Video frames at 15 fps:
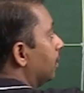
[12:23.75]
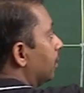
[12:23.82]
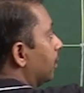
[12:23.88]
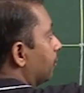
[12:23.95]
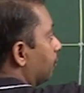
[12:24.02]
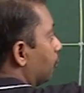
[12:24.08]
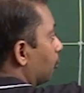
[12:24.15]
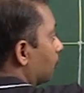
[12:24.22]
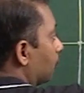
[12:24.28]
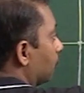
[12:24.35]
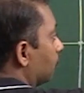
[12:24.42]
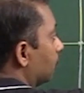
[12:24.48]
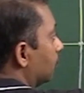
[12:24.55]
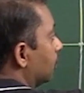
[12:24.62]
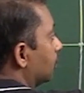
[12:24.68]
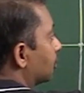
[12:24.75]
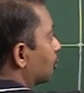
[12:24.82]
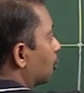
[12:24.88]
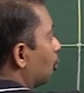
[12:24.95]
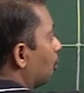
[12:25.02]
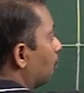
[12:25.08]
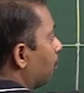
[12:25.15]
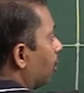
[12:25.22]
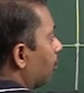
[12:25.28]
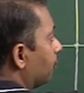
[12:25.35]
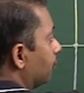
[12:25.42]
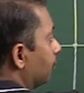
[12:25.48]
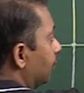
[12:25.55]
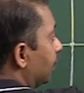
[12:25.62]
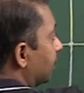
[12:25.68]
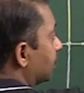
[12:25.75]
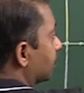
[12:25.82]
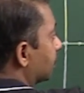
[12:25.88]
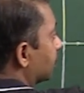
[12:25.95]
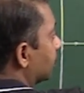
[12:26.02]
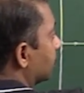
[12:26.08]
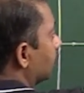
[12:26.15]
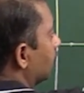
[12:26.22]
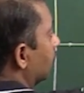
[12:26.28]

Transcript: Therefore, slope of this